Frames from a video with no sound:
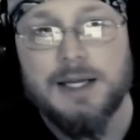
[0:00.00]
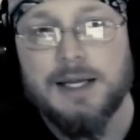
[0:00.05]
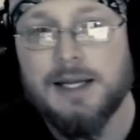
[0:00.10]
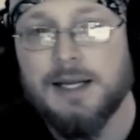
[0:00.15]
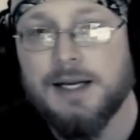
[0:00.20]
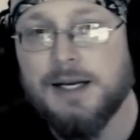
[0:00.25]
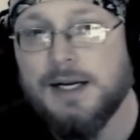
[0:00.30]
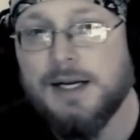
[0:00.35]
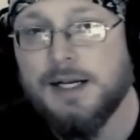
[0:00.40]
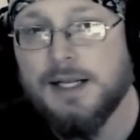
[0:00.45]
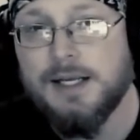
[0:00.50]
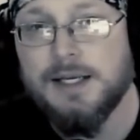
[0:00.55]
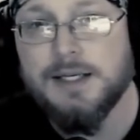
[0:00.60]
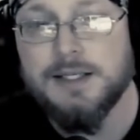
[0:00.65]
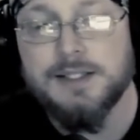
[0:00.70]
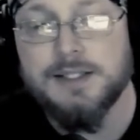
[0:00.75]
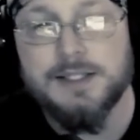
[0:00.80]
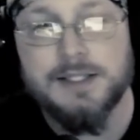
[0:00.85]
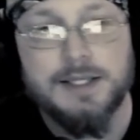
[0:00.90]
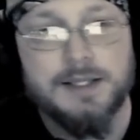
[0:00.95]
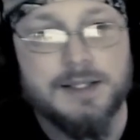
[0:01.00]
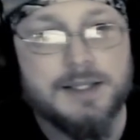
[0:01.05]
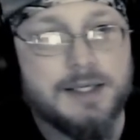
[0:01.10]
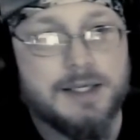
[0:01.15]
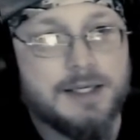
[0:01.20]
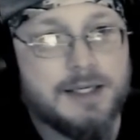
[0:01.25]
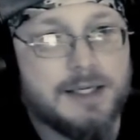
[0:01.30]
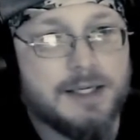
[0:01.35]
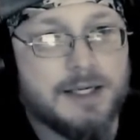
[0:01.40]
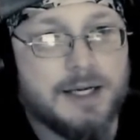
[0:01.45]
and it is
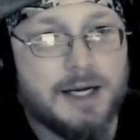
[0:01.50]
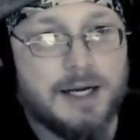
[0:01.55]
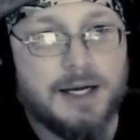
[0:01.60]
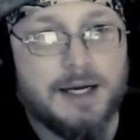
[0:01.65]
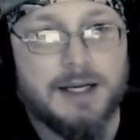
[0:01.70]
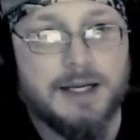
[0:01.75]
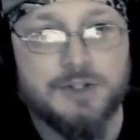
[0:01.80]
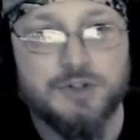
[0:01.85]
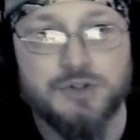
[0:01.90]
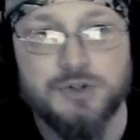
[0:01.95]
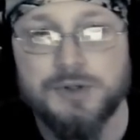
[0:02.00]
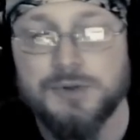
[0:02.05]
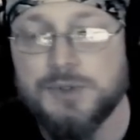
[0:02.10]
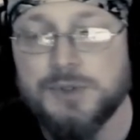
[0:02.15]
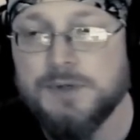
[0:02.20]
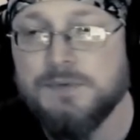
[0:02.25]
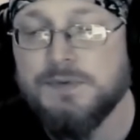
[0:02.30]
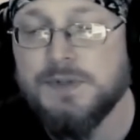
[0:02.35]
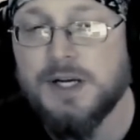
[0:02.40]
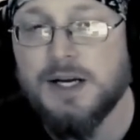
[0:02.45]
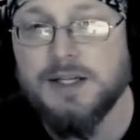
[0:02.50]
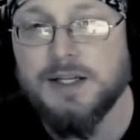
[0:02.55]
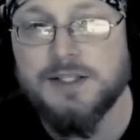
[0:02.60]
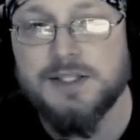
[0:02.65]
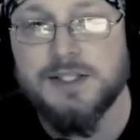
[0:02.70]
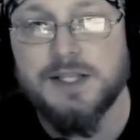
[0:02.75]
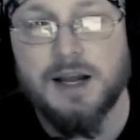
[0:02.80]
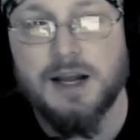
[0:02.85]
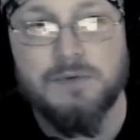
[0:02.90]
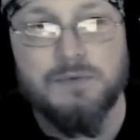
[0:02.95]
the Truth of
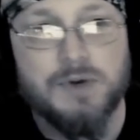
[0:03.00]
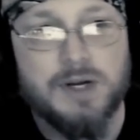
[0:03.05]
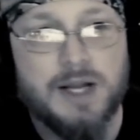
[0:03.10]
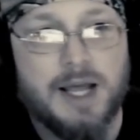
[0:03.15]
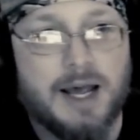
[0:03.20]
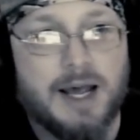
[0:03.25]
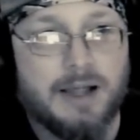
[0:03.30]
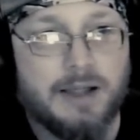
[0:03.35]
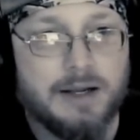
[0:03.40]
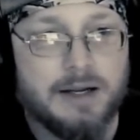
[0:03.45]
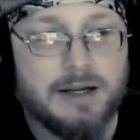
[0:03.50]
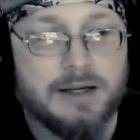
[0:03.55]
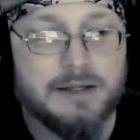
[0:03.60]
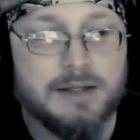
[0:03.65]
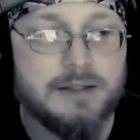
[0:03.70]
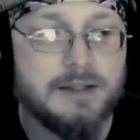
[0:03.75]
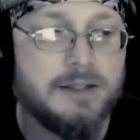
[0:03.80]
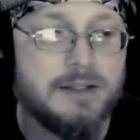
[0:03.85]
Non-Sec finale.